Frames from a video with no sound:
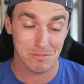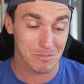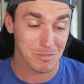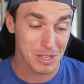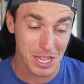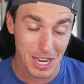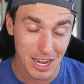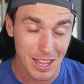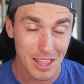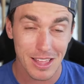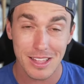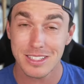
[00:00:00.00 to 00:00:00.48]

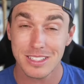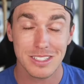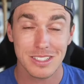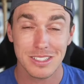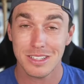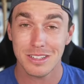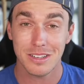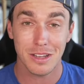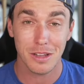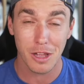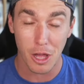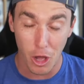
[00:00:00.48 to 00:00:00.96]
It's
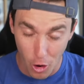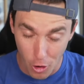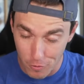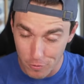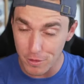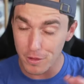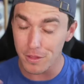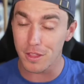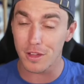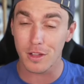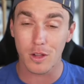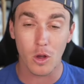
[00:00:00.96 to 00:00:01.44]

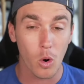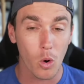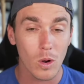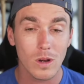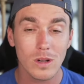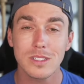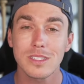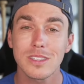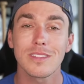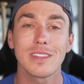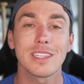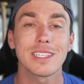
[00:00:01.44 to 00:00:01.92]
over the
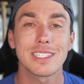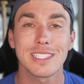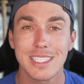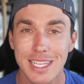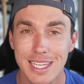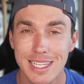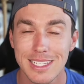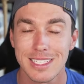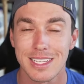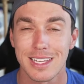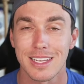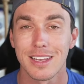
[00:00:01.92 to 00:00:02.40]
course of the
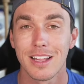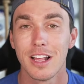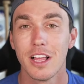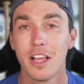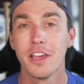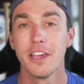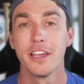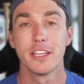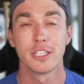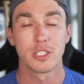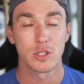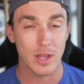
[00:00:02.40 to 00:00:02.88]
season.
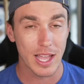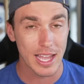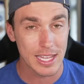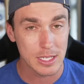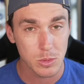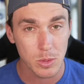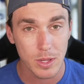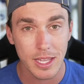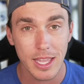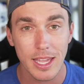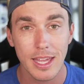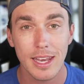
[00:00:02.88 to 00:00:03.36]
So
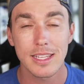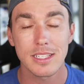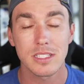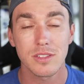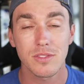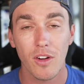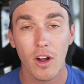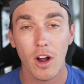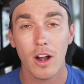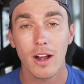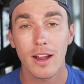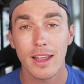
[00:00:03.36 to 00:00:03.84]
as we get as
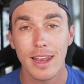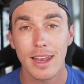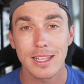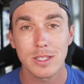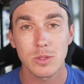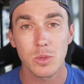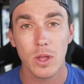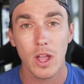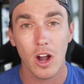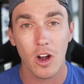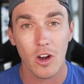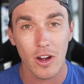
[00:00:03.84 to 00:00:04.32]
far in
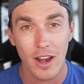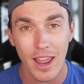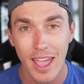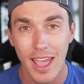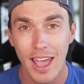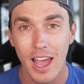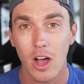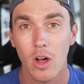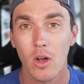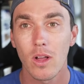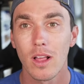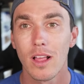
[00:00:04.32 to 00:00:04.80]
as we are
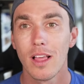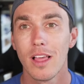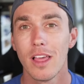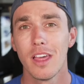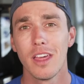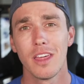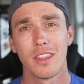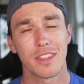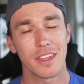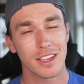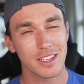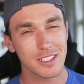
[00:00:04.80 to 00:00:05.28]
now,
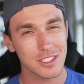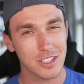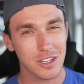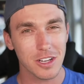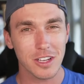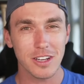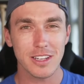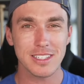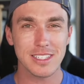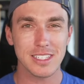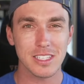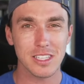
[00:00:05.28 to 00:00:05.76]
things are
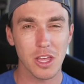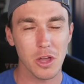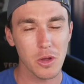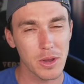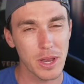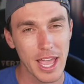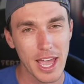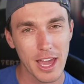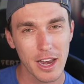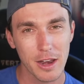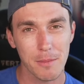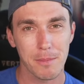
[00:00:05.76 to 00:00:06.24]
going to slow
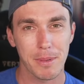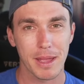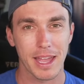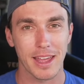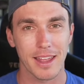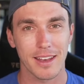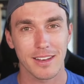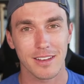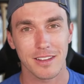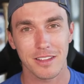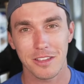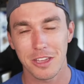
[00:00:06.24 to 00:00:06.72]
down a bit.
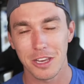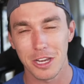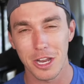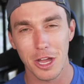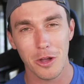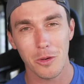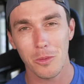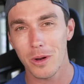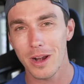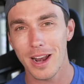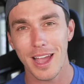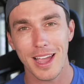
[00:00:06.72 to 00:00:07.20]
You
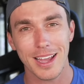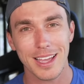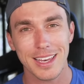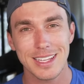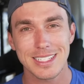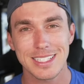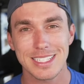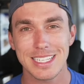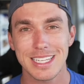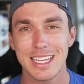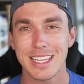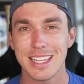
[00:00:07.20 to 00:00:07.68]
know, we're not going
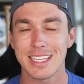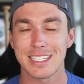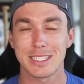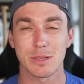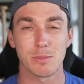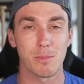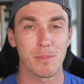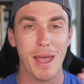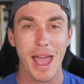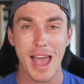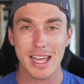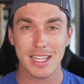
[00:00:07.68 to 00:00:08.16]
to see this
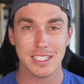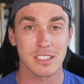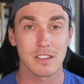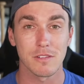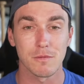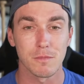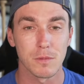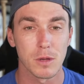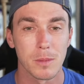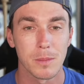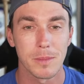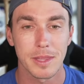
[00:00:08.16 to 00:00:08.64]

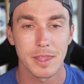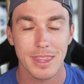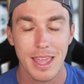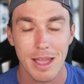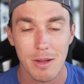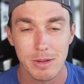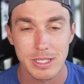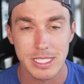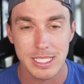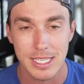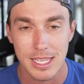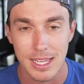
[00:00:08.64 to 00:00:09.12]
massive movement
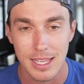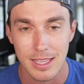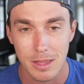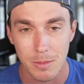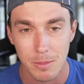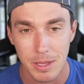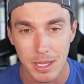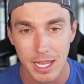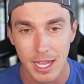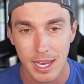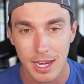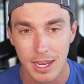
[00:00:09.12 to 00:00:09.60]
that we see at the
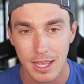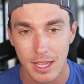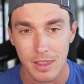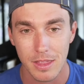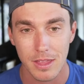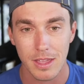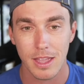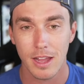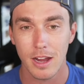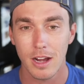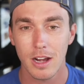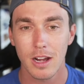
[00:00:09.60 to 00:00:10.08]
beginning of
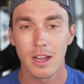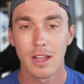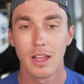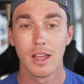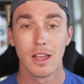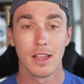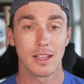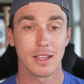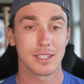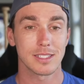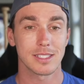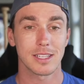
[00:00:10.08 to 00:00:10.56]
the year,
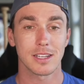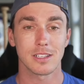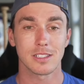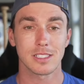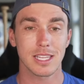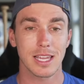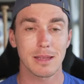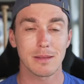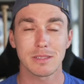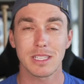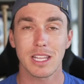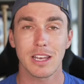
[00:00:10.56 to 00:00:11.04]
because there's
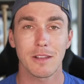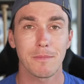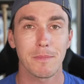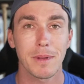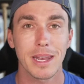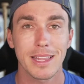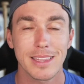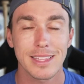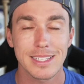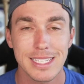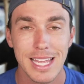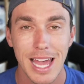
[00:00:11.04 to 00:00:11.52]
teams that have
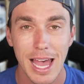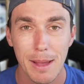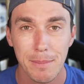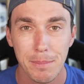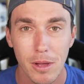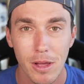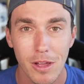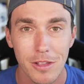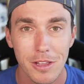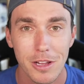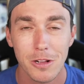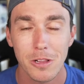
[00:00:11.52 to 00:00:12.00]
been at the top
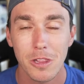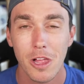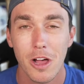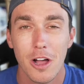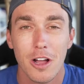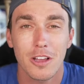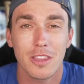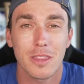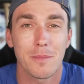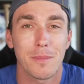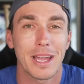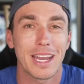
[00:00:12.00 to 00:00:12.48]
all year
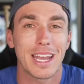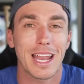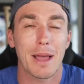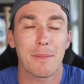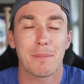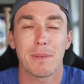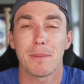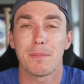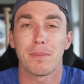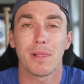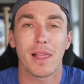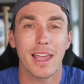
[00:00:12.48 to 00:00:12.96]
long that might not
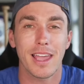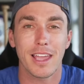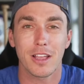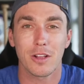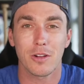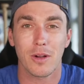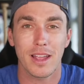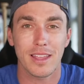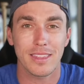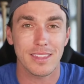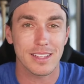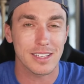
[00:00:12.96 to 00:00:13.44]
be playing
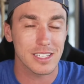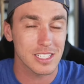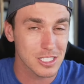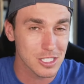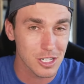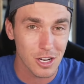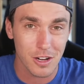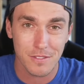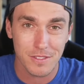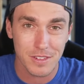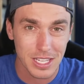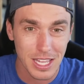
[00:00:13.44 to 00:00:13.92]
great that
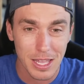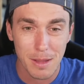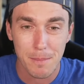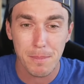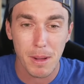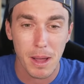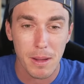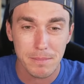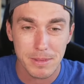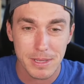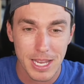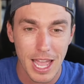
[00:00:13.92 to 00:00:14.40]
deserve to get
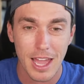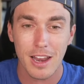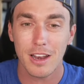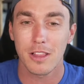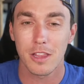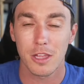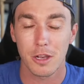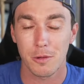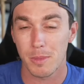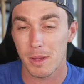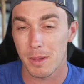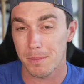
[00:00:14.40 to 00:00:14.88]
bumped down a
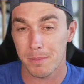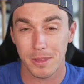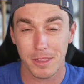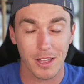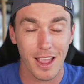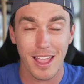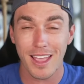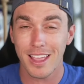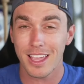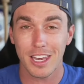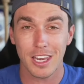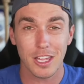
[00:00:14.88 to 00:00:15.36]
little bit, but they
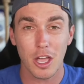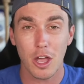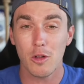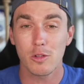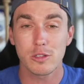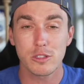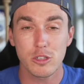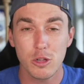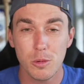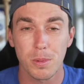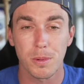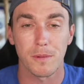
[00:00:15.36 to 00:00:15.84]
ain't going to go
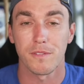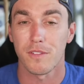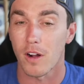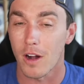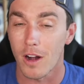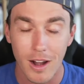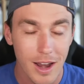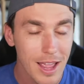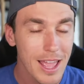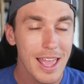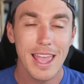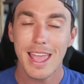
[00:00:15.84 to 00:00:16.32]
super
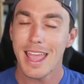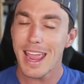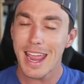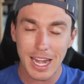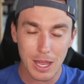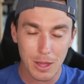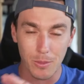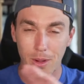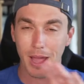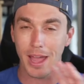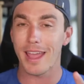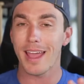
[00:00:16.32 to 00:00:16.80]
far.
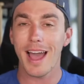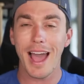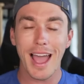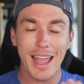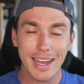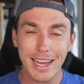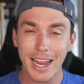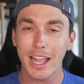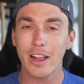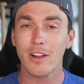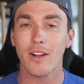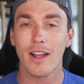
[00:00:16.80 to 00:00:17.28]
Anyway, I
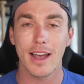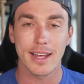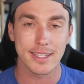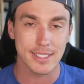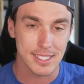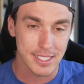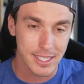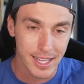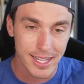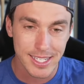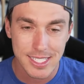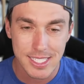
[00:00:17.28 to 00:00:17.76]

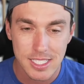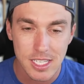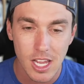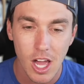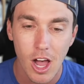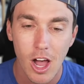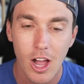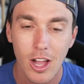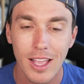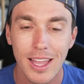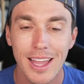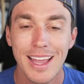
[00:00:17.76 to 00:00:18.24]
digress. Let's
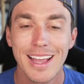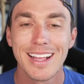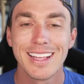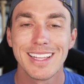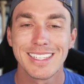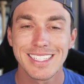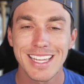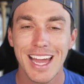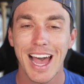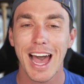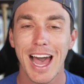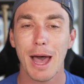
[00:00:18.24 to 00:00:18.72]
talk
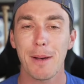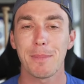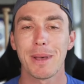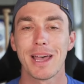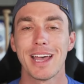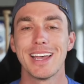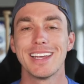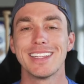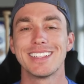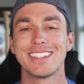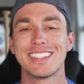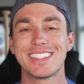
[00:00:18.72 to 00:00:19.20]
top
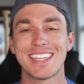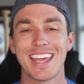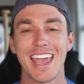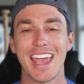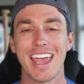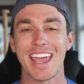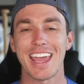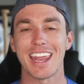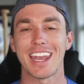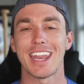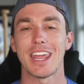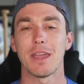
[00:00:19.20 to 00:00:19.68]

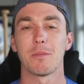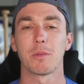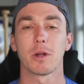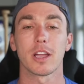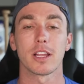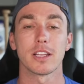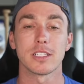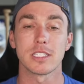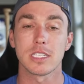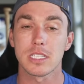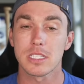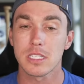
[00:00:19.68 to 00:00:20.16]
10, and we're
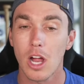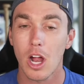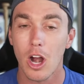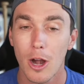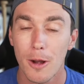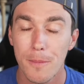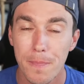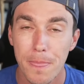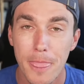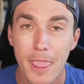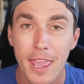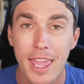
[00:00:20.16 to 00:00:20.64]
going to
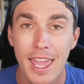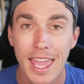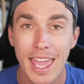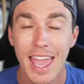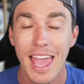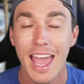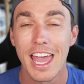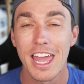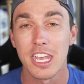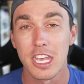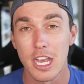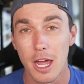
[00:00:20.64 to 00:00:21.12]
start
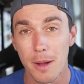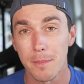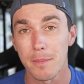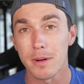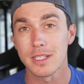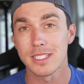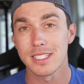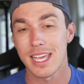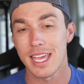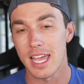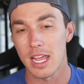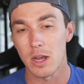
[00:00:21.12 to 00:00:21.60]
at number
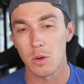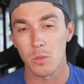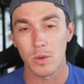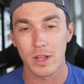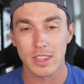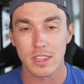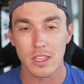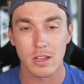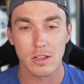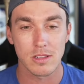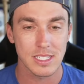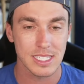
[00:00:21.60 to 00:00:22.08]
10
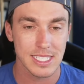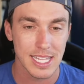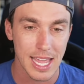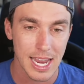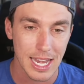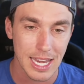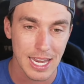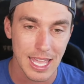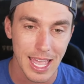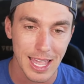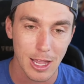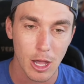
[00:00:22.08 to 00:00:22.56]
with those
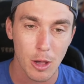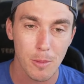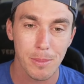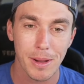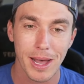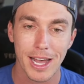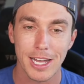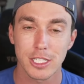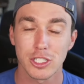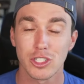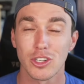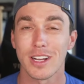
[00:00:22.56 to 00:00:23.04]
San Diego
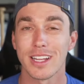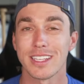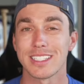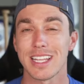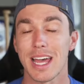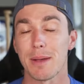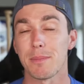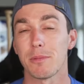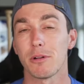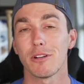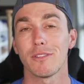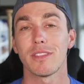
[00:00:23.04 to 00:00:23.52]
Padres.
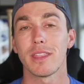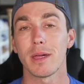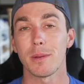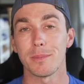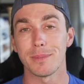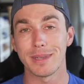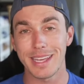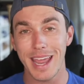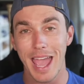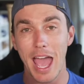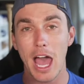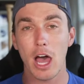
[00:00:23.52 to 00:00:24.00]
I moved
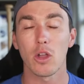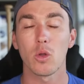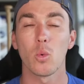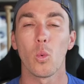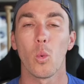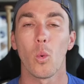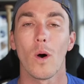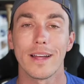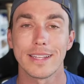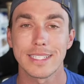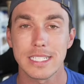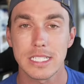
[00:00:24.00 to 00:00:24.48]
them down
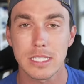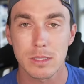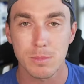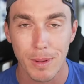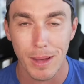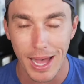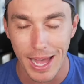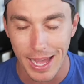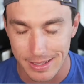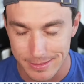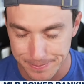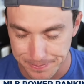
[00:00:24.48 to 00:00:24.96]
one
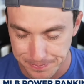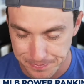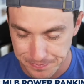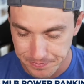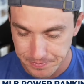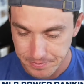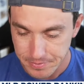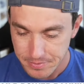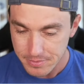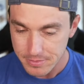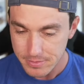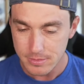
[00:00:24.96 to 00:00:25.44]
spot
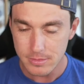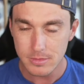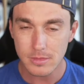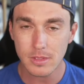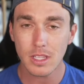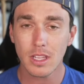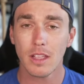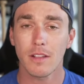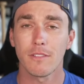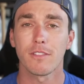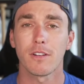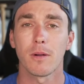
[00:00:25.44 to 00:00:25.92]

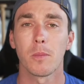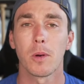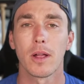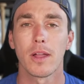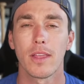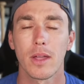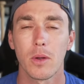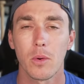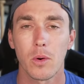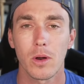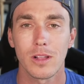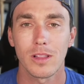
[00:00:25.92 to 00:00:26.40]
from where
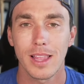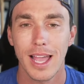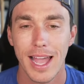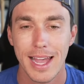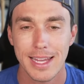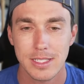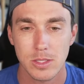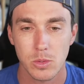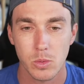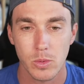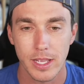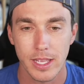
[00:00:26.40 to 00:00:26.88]
they were
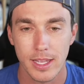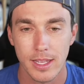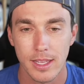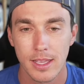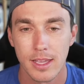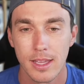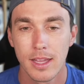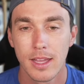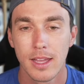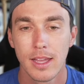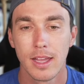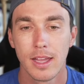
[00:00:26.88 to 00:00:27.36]
last week.
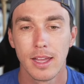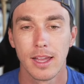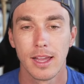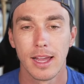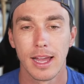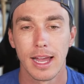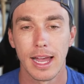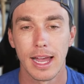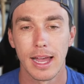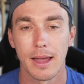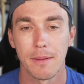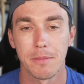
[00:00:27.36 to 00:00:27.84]

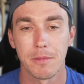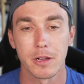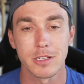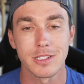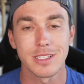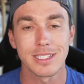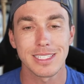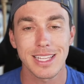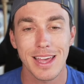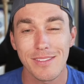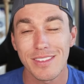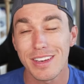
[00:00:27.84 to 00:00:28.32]
They're
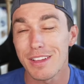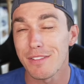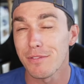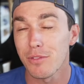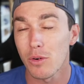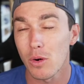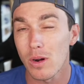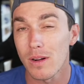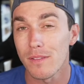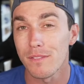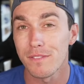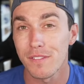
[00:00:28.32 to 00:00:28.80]

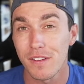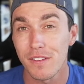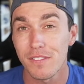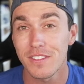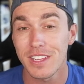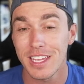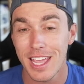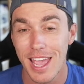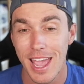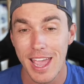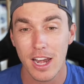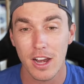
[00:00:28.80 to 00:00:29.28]

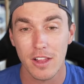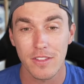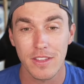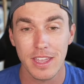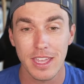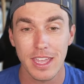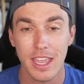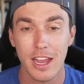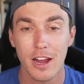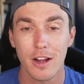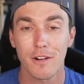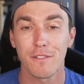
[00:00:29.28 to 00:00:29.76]
74-58 on the
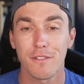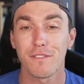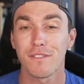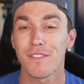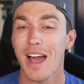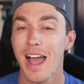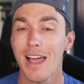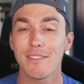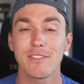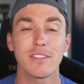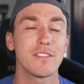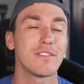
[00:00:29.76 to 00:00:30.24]
year,
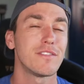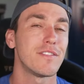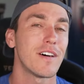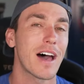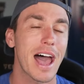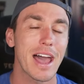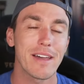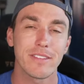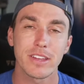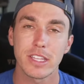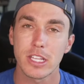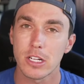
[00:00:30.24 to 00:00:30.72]

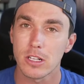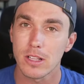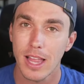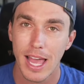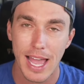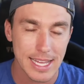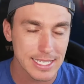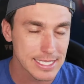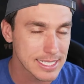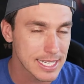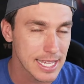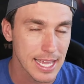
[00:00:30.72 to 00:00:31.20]
5-5 in their
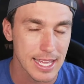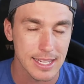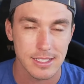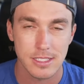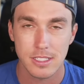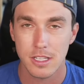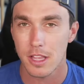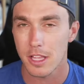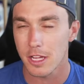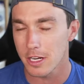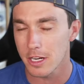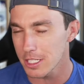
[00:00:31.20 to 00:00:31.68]
last 10.
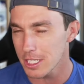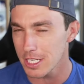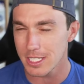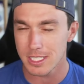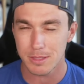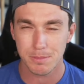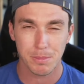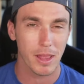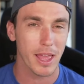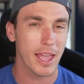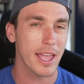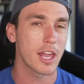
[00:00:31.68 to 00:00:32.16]
So they're
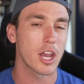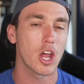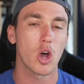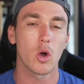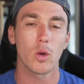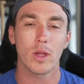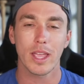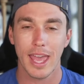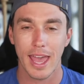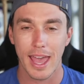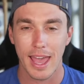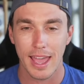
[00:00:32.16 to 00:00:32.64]
just playing
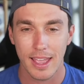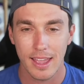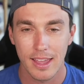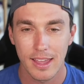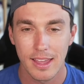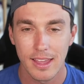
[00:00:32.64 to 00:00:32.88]
okay.